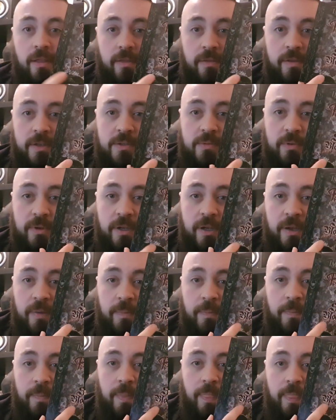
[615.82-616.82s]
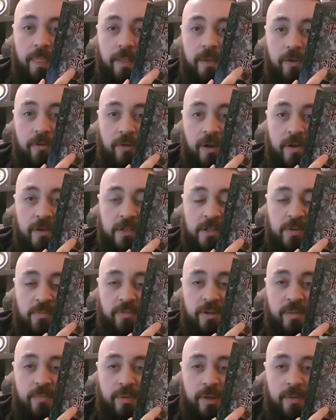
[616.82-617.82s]
this one here, Grand
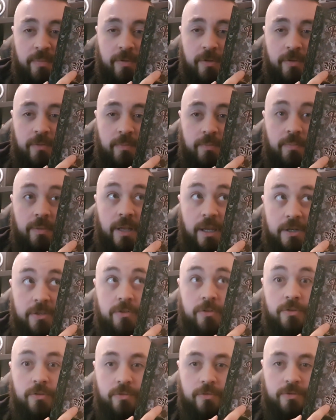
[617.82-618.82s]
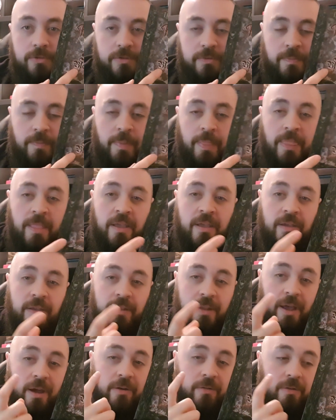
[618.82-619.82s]
Supreme Blood Court.
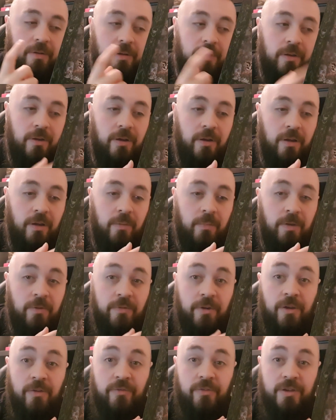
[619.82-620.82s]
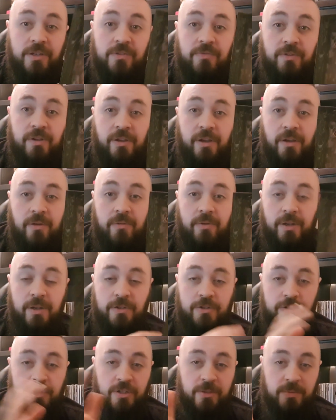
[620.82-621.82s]
Now, on my very first video when I
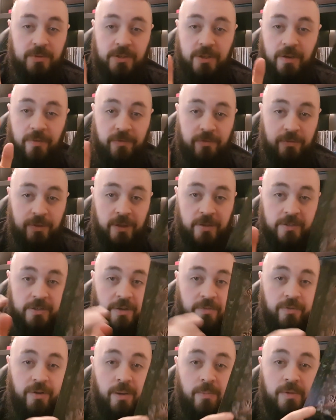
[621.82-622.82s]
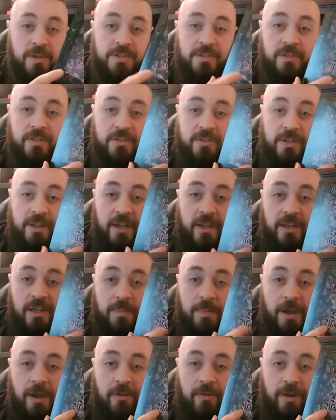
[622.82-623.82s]
introduced myself and all that stuff, I'm listening to that in the
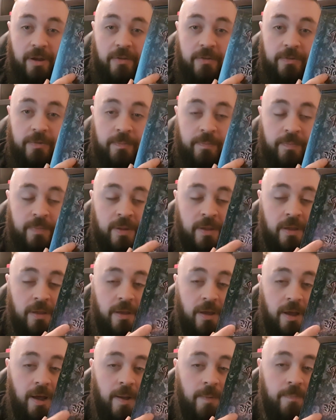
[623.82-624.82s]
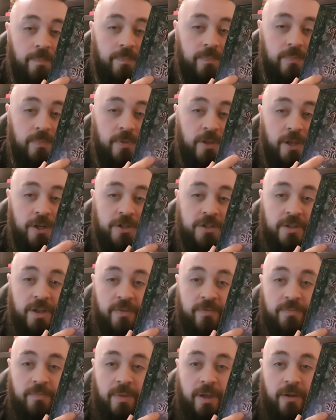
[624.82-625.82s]
background. Dutch
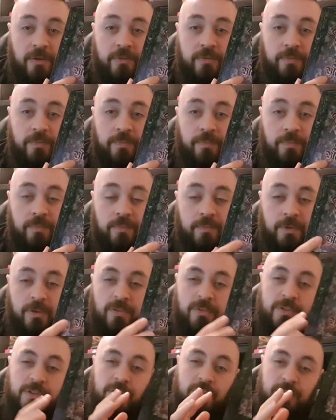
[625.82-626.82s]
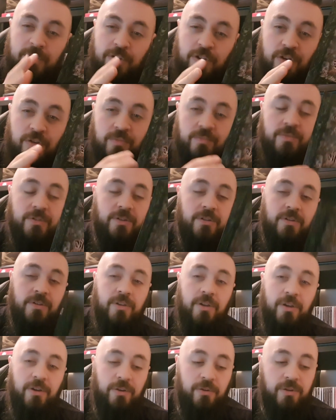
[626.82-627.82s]
death metal, but also doom, so you
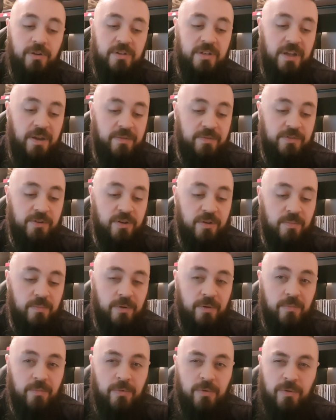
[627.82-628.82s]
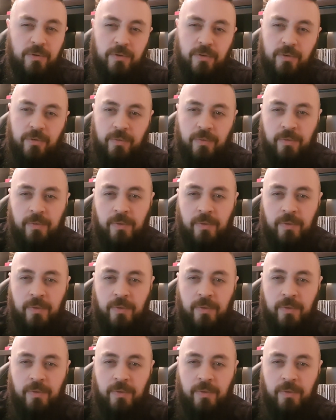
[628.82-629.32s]
can kind of call it death doom, but more,